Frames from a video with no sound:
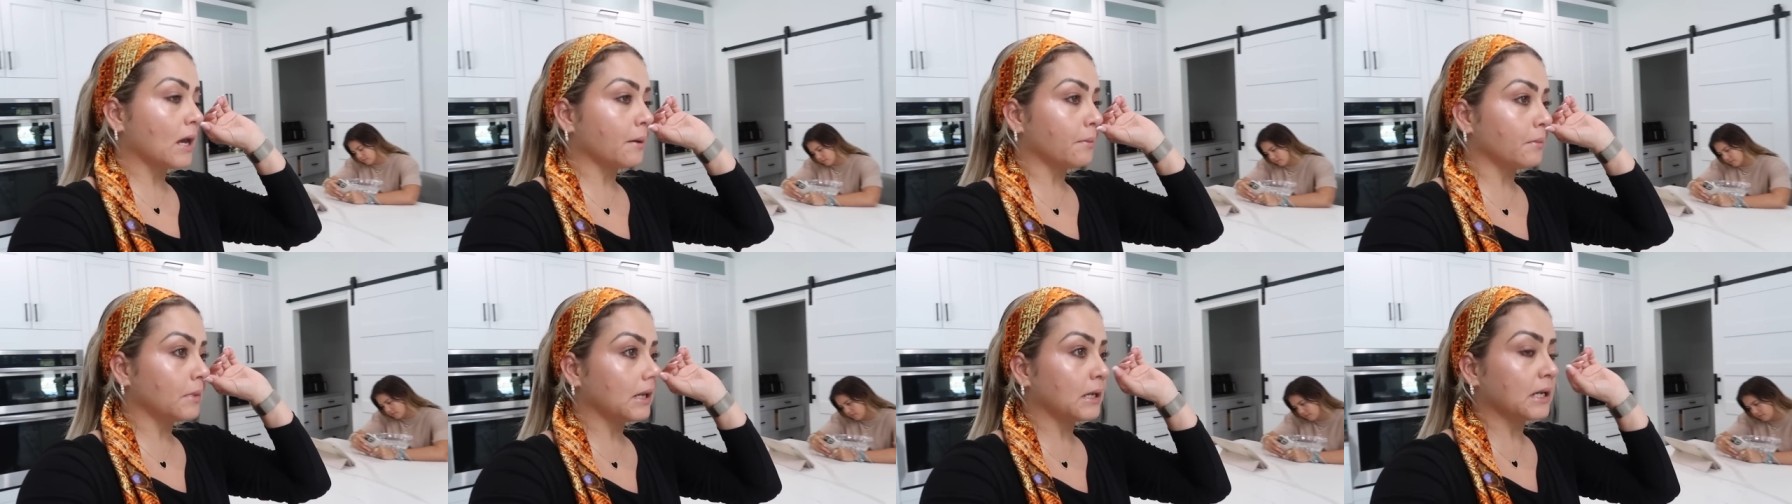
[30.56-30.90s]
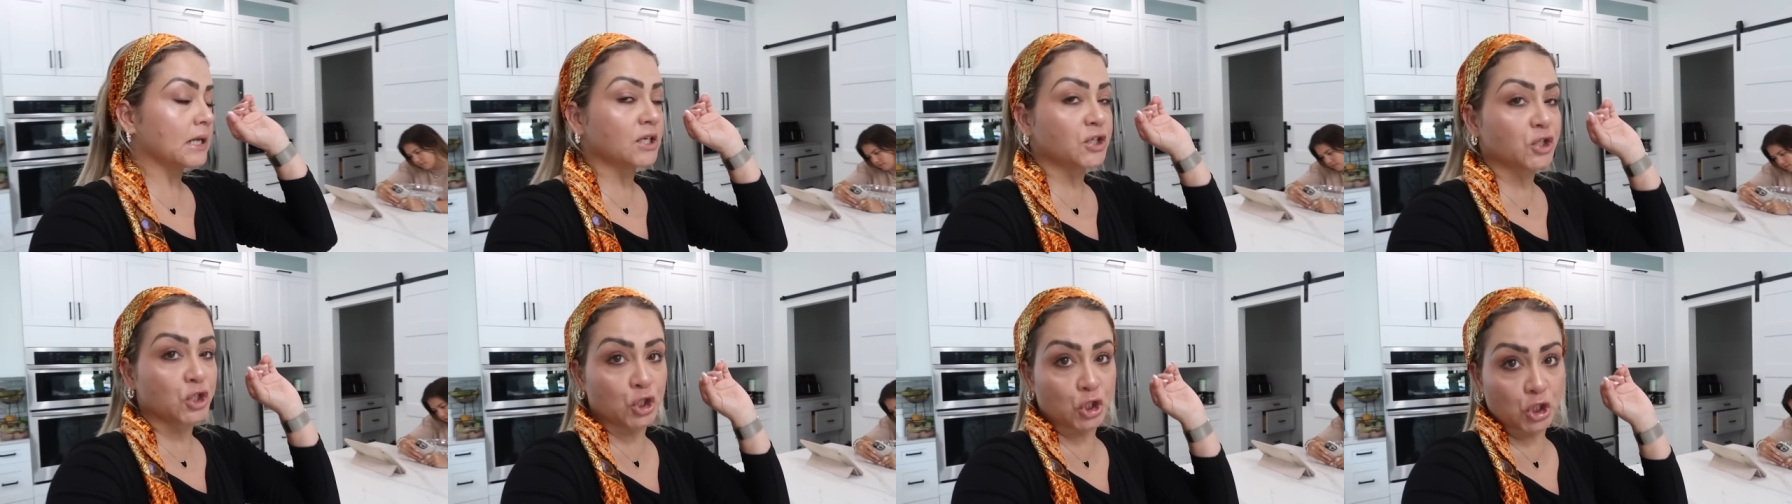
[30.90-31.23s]

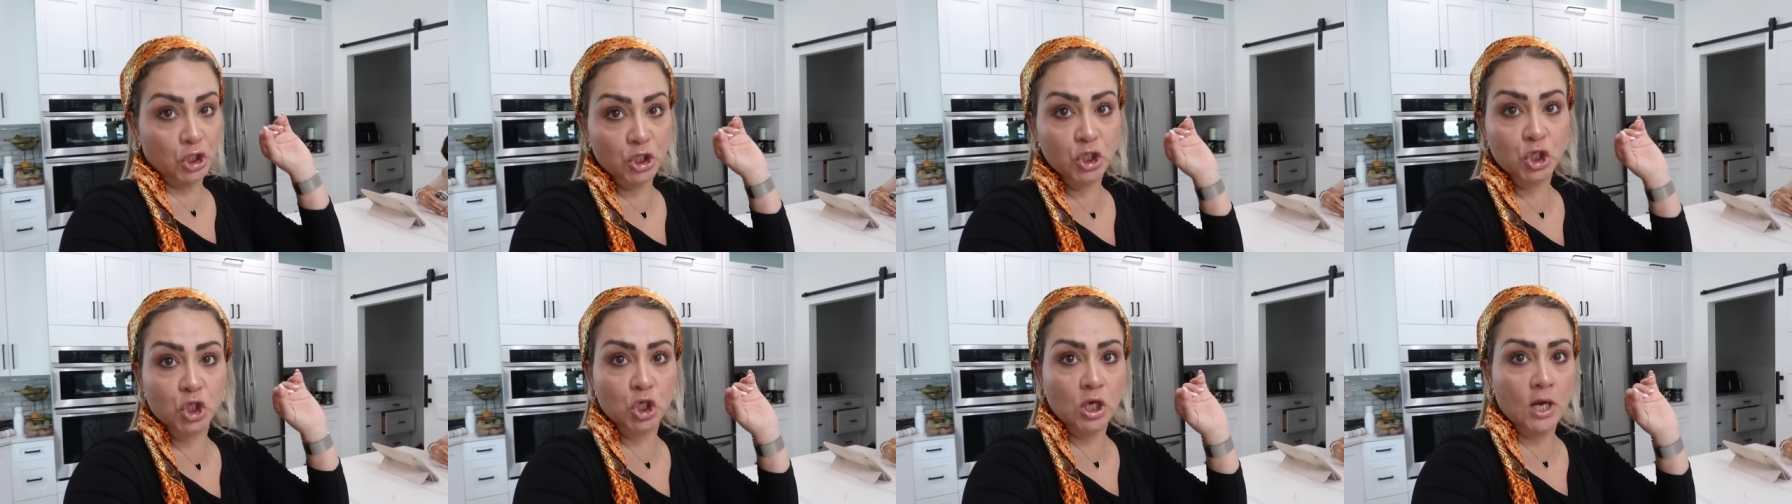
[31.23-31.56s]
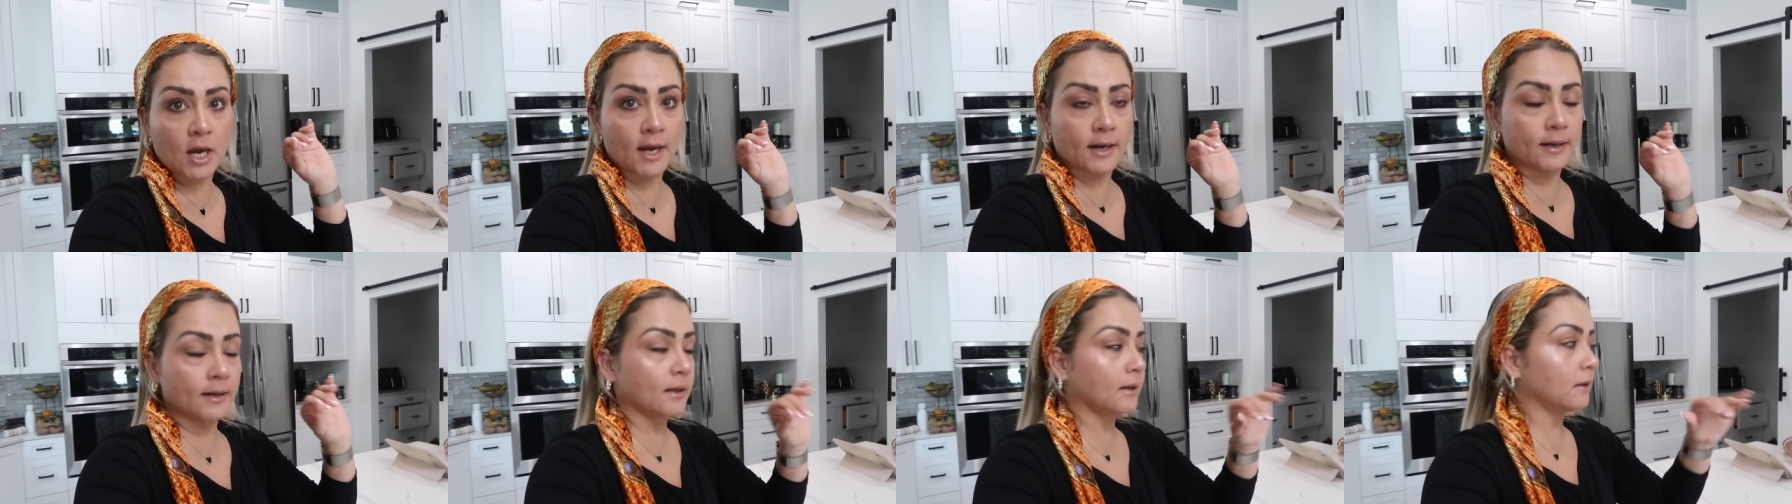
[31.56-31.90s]
Emily G
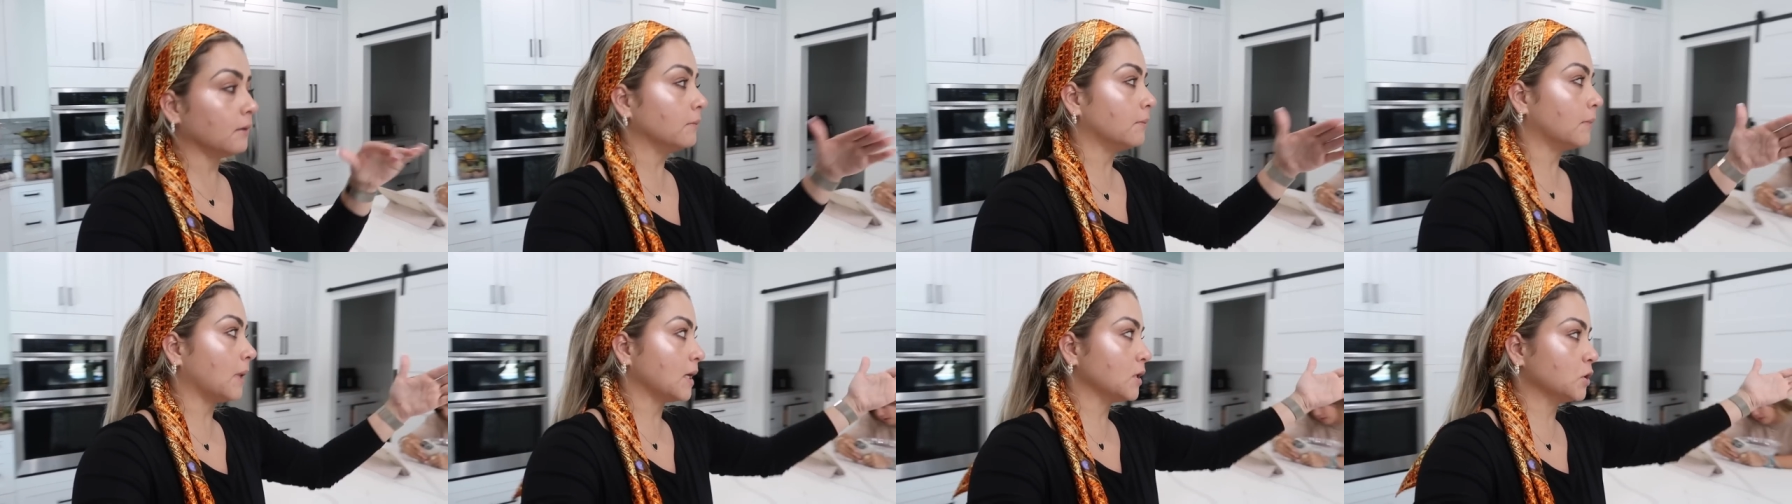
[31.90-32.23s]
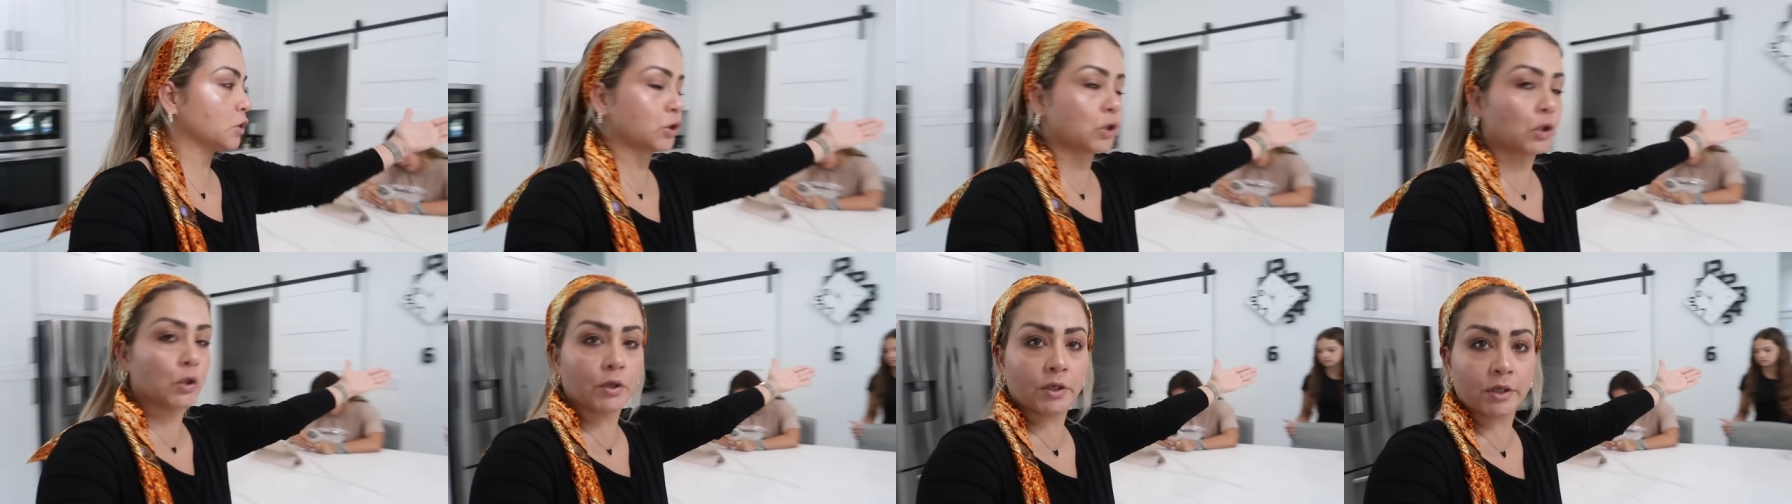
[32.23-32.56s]
channel, my
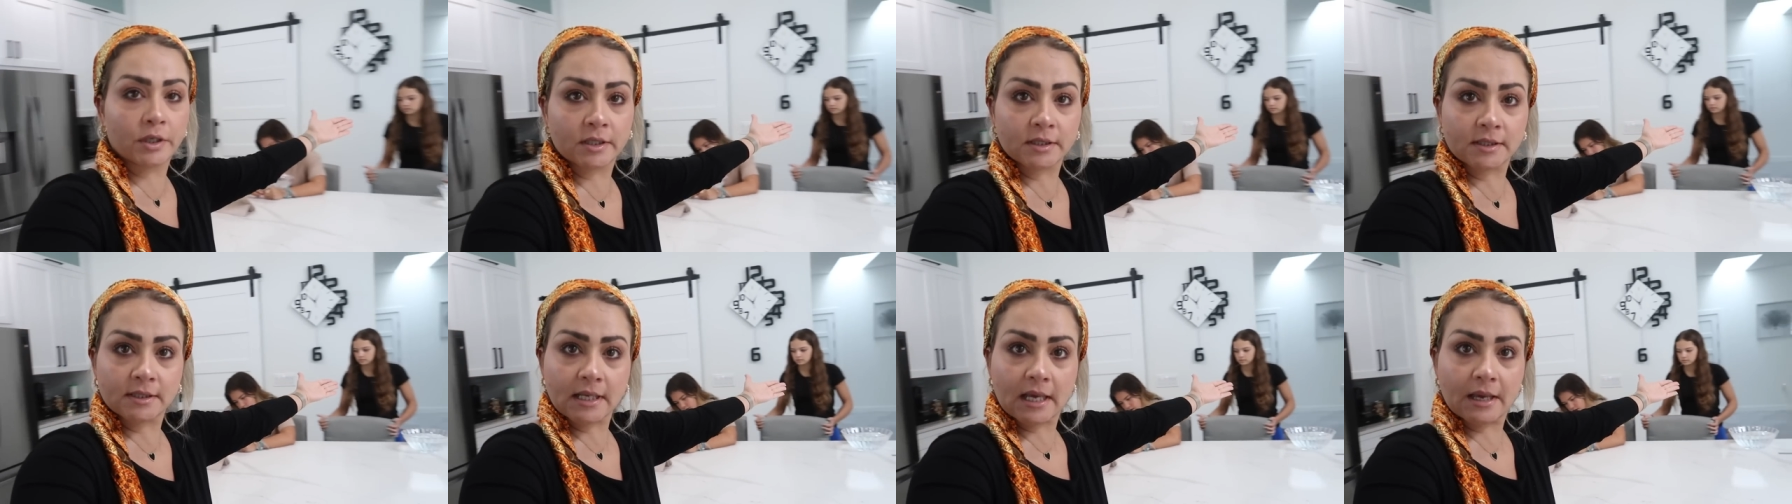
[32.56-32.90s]
daughter's